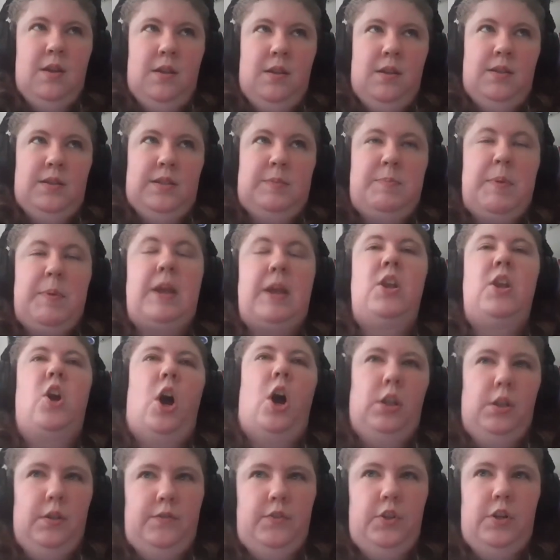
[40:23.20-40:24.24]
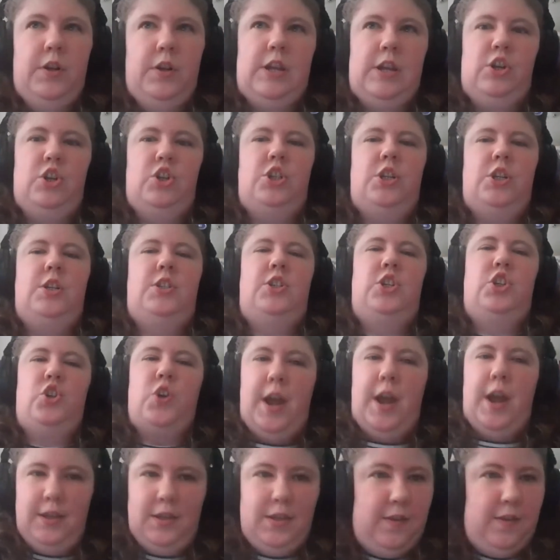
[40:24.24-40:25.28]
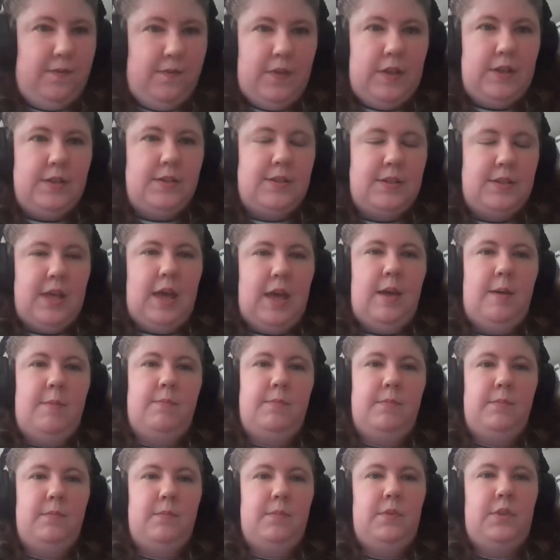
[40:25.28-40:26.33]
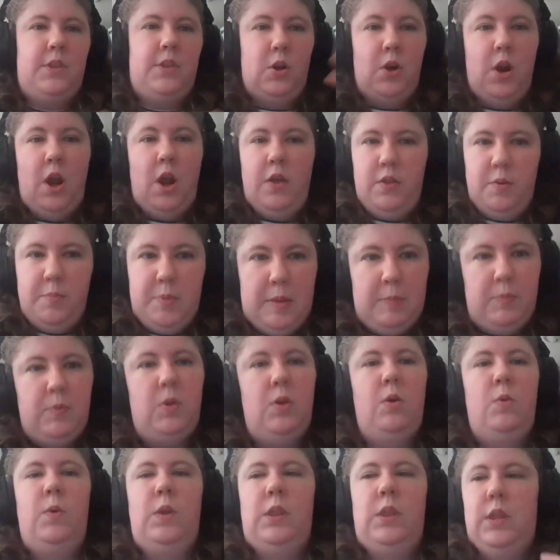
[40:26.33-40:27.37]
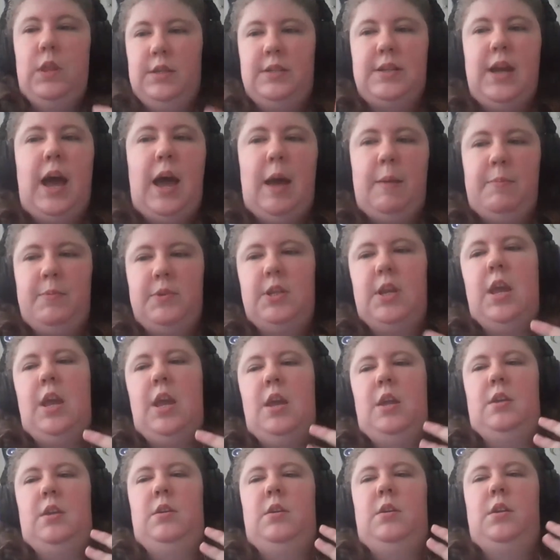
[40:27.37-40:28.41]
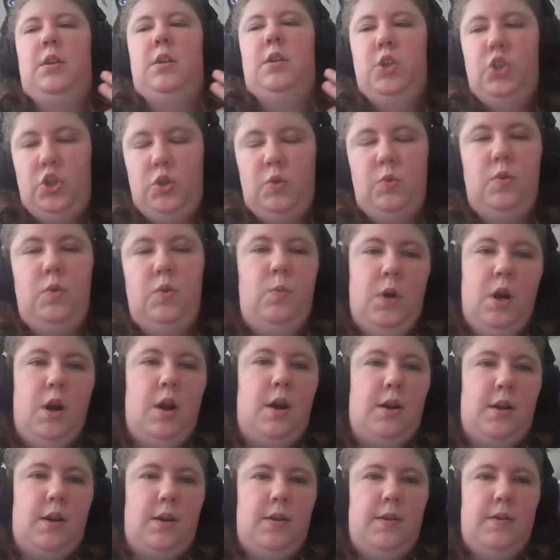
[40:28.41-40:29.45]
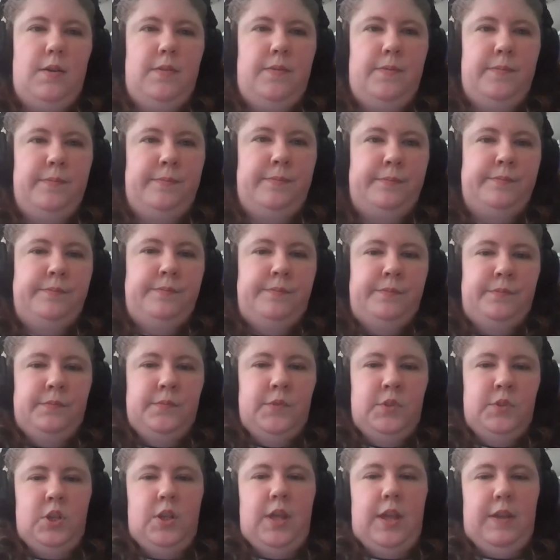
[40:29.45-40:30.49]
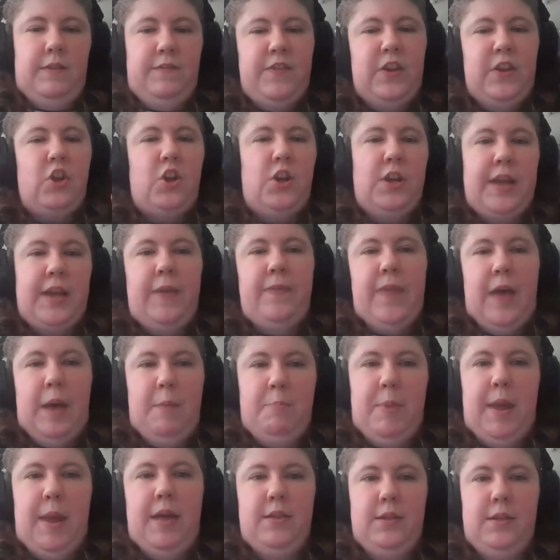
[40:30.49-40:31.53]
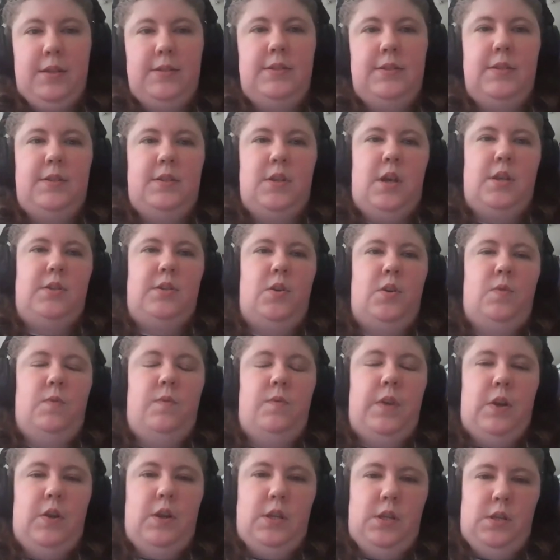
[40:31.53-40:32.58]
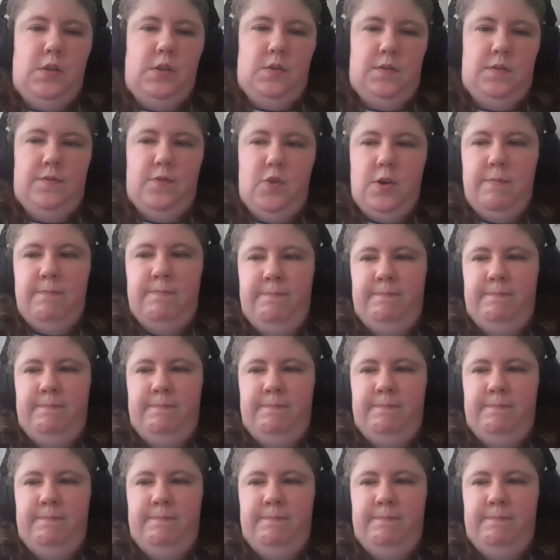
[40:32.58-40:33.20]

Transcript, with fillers: spending all of your energy to try and convince them. There are other people who will adopt and do the work. So, like, figuring out that balance is also very useful.